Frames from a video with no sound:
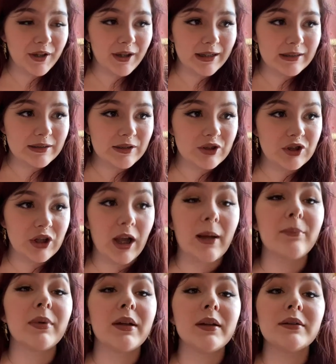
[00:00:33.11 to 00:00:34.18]
Etsy shop.
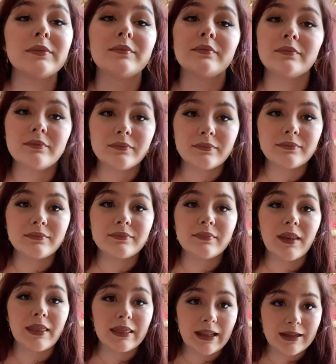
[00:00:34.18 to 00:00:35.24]

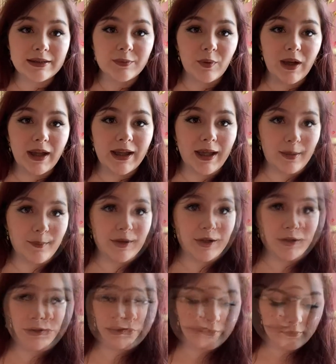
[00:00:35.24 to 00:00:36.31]
That's why I'm here.